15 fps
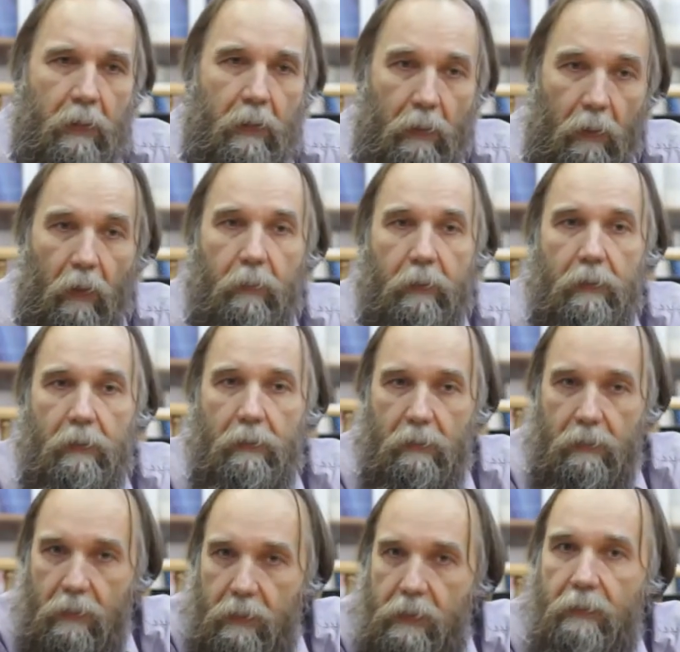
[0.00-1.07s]
global
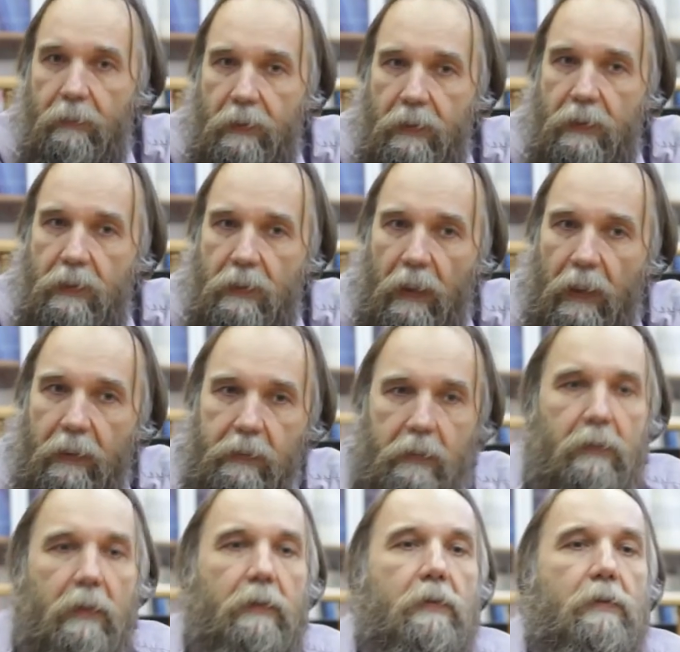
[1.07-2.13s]
civil society,
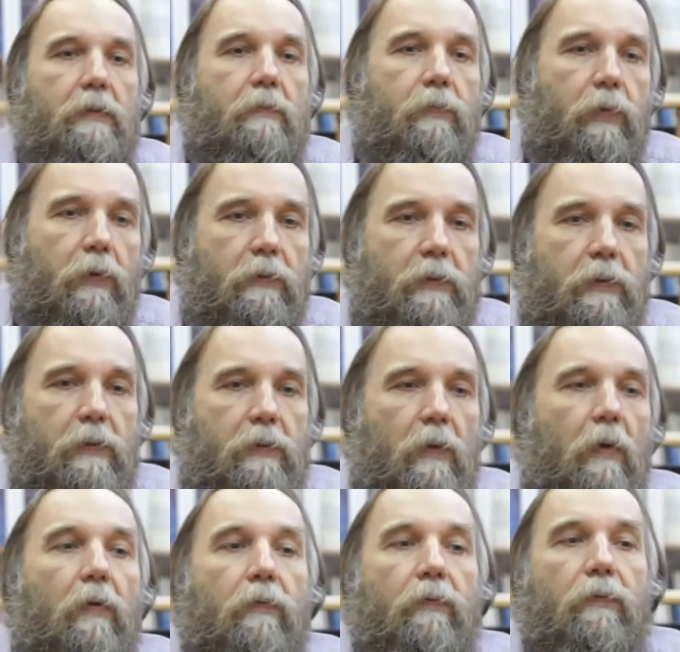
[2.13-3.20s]
that is process
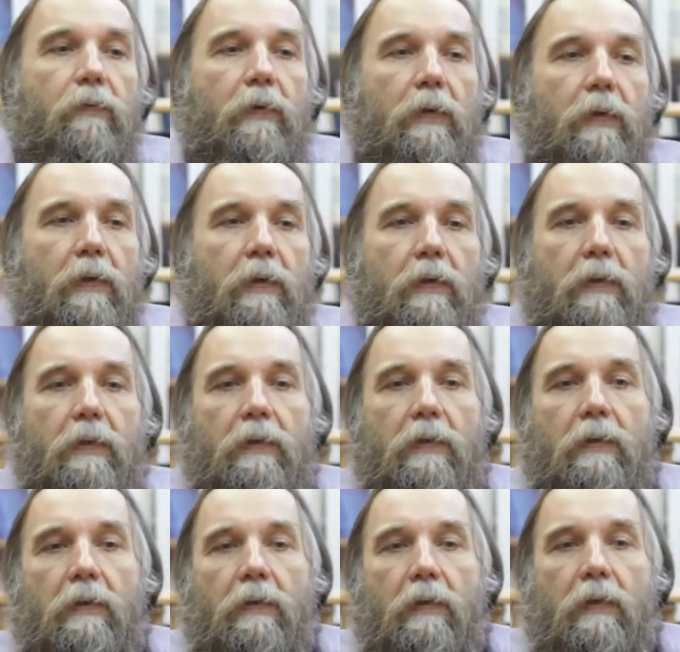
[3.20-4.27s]
of
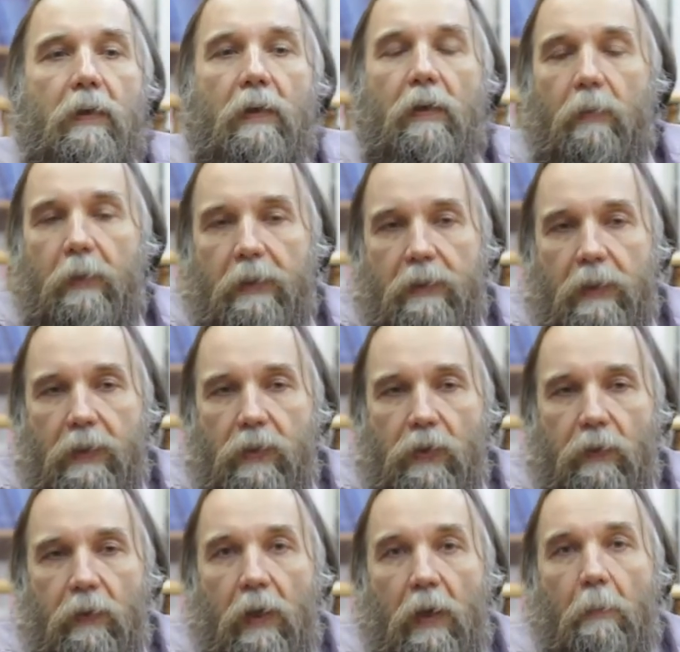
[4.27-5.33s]

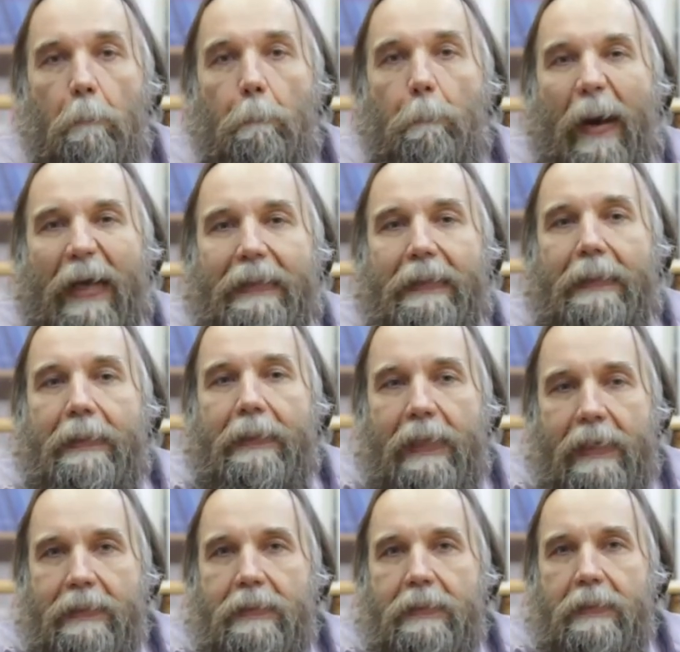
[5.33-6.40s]
globalization, but the
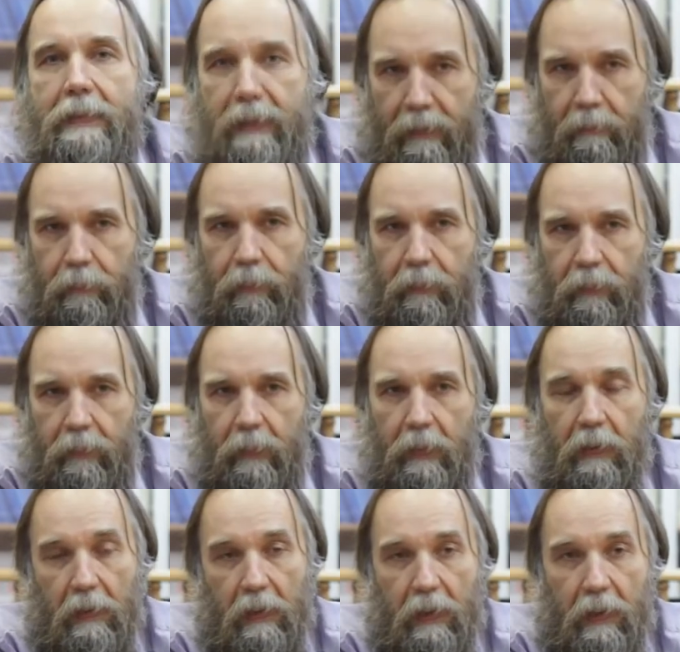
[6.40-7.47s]
next step
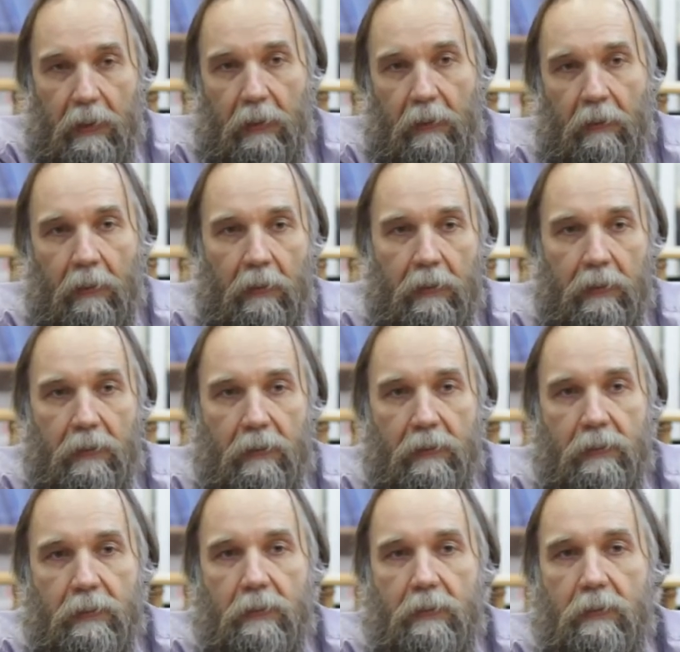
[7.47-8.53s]

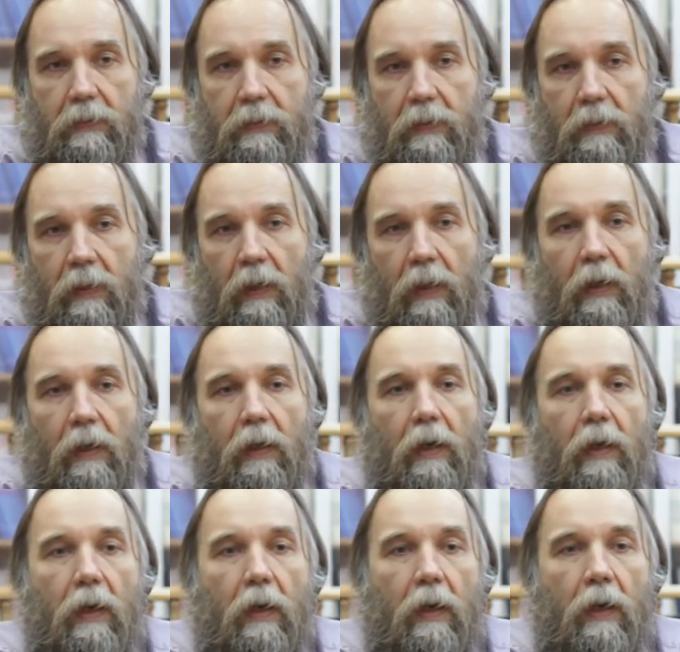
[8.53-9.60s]
is
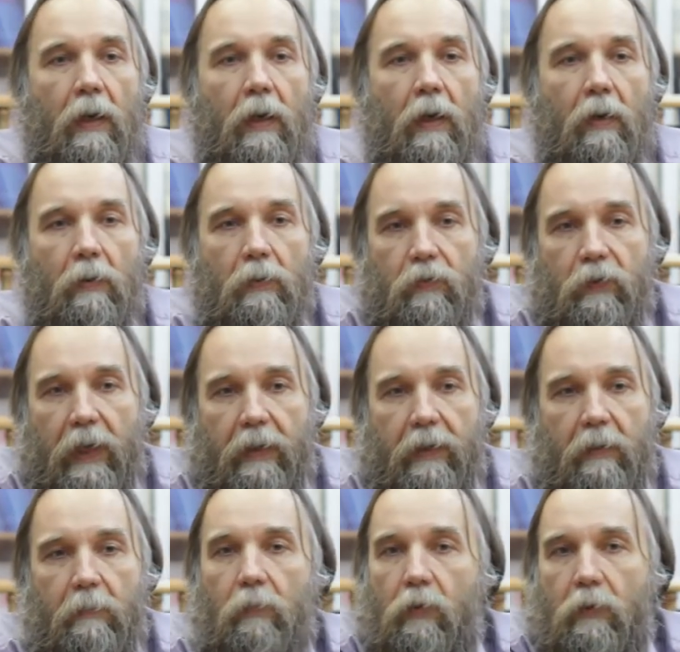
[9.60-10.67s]

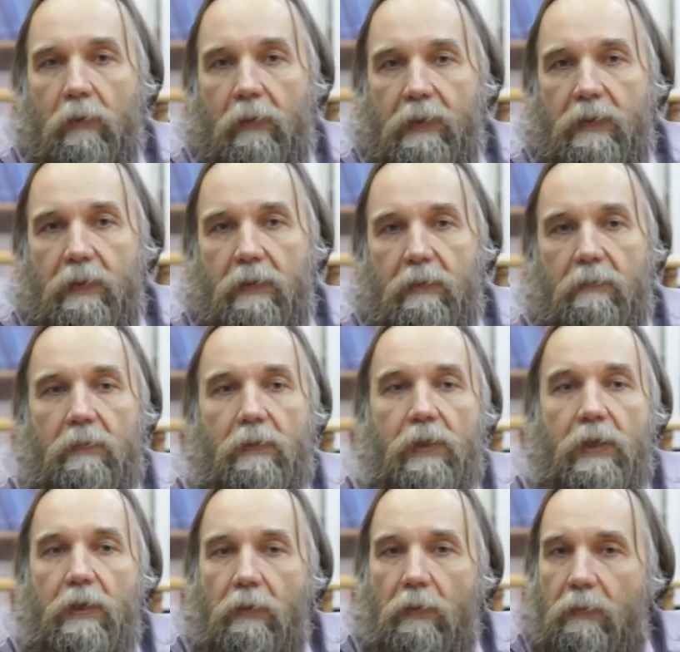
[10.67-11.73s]
already more or less
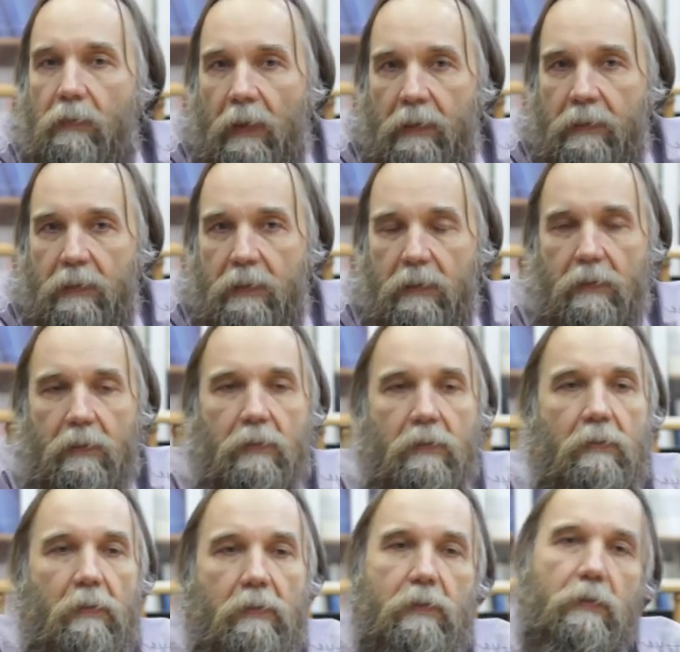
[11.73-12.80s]
near to us. It's
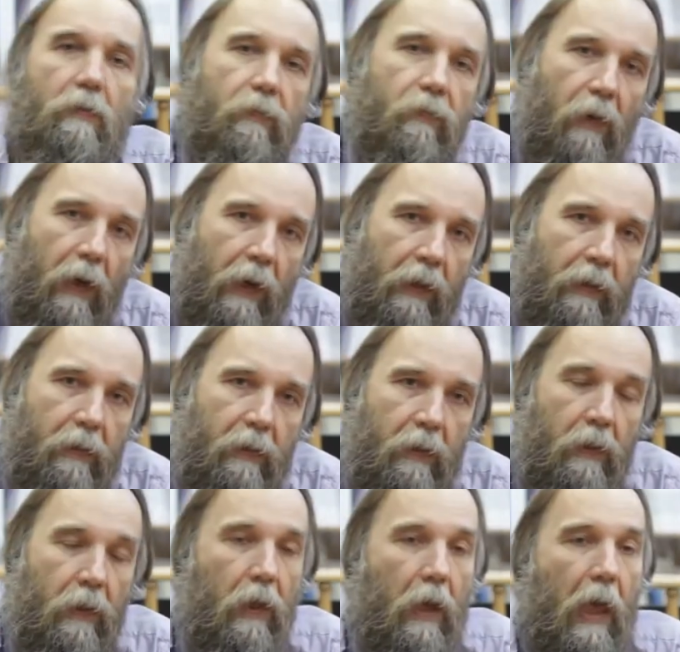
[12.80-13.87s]
not so far,
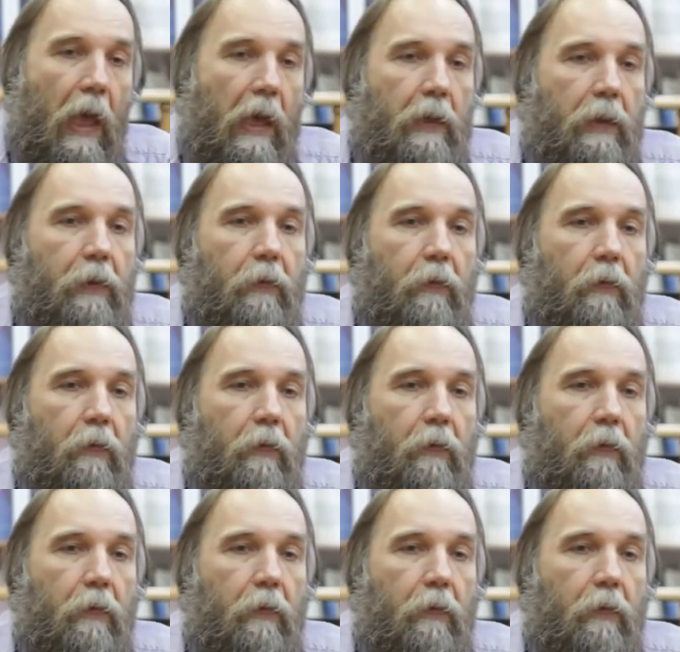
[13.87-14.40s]
and